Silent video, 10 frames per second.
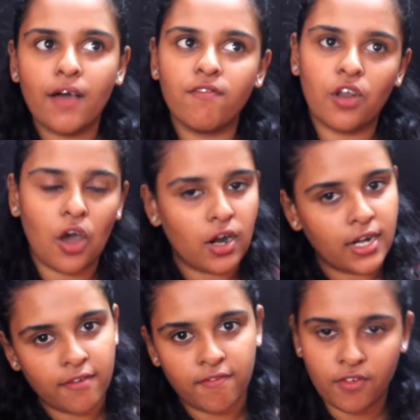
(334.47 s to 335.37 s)
You have
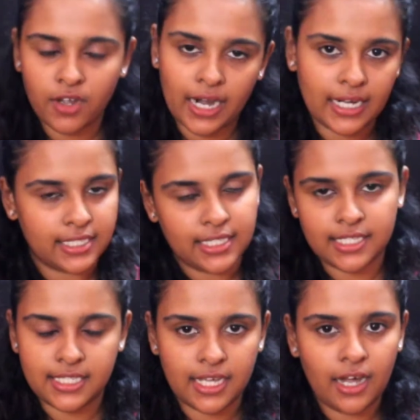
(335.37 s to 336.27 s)
lot of
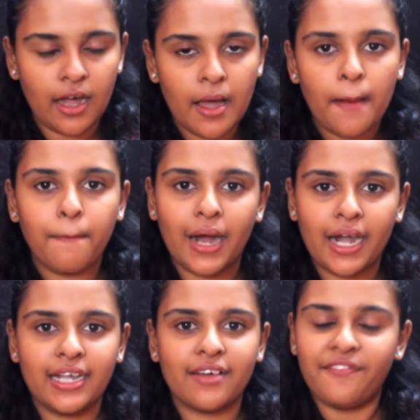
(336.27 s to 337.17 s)
conditioners here,
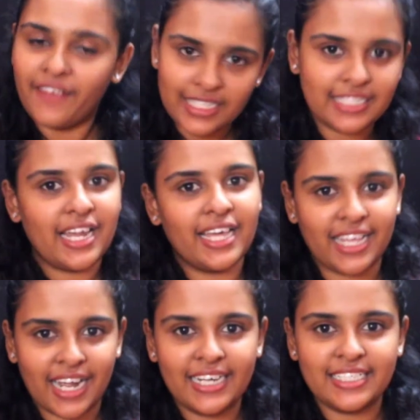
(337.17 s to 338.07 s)
but first na
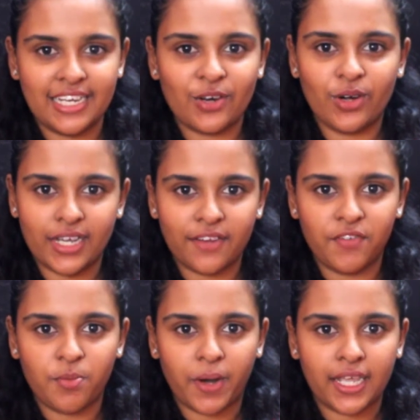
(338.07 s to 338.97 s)
indha conditioner ungalku
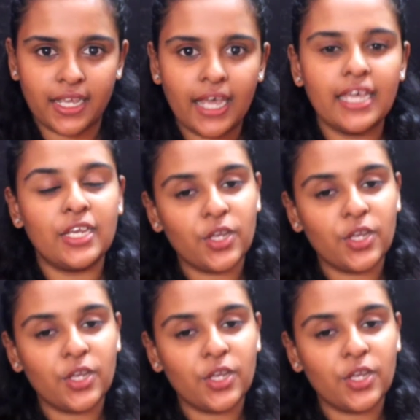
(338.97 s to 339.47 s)
review pannirken.